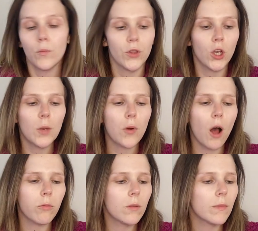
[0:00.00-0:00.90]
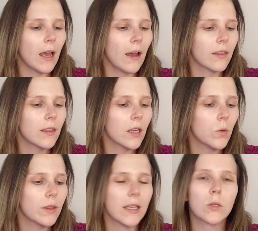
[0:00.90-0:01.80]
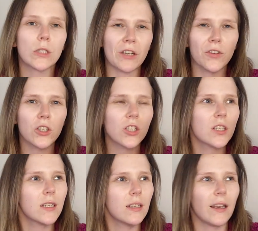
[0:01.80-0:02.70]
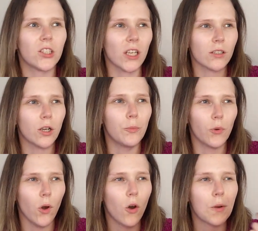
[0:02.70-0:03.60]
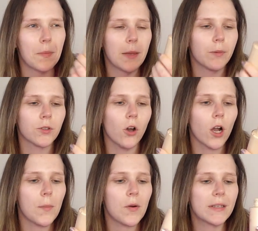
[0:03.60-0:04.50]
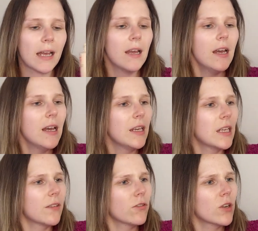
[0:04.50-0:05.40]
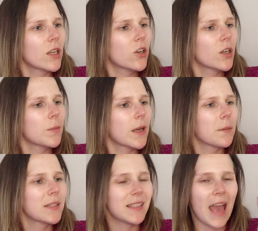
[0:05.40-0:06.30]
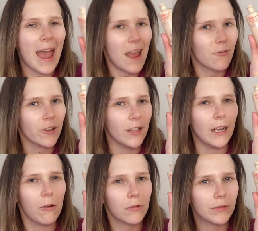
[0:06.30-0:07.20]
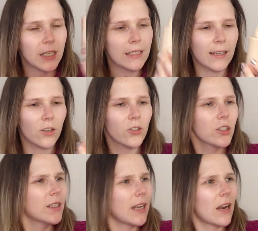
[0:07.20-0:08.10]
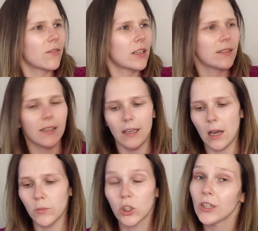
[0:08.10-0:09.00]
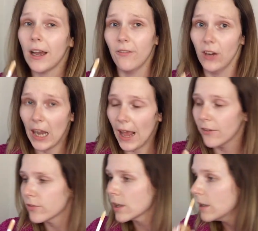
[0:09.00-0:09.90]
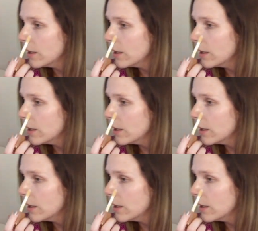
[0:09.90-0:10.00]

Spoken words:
The only problem that I think with this, which I've also seen like Jessica Braun and people talk about, is that you're never really going to be able to get everything out of this, and also you can't really see how much you have left.